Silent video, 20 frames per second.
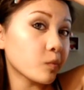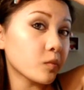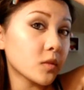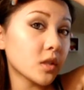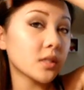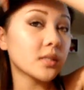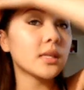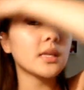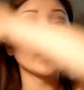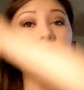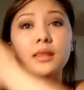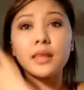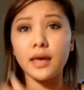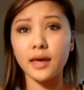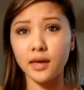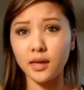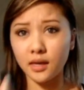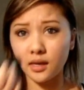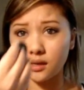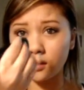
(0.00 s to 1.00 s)
Just like
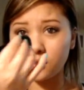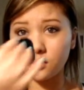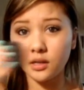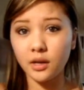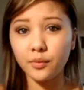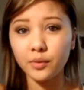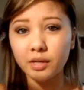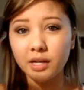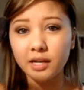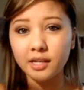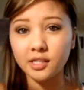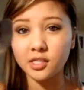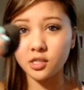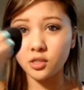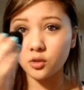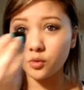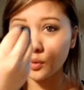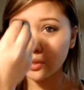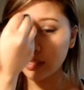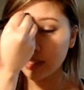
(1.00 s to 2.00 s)
that, and I would kind of
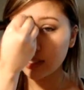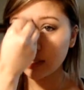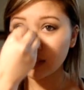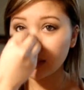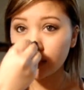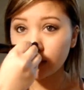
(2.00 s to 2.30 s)
squeeze it